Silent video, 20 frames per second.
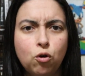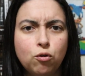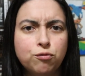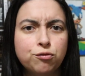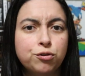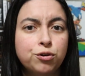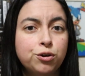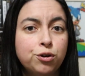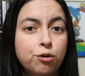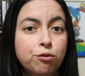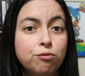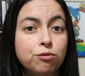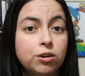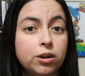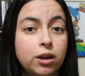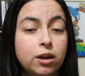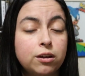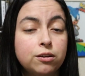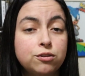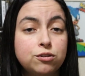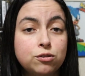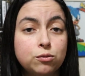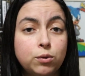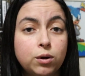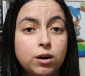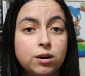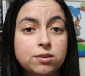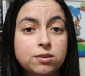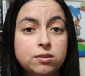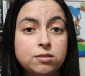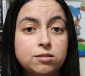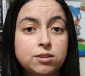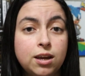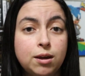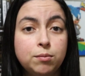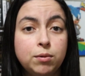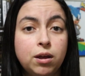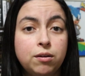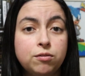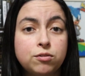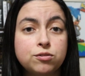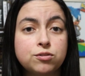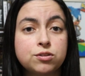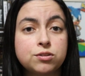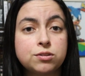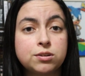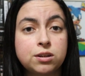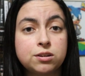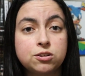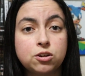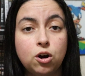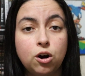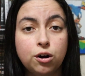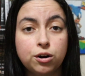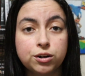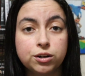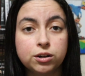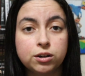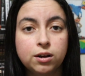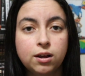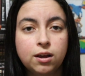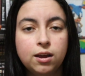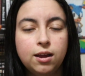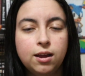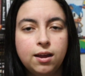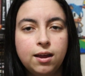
over and over again to where it's the same levels, just gets harder.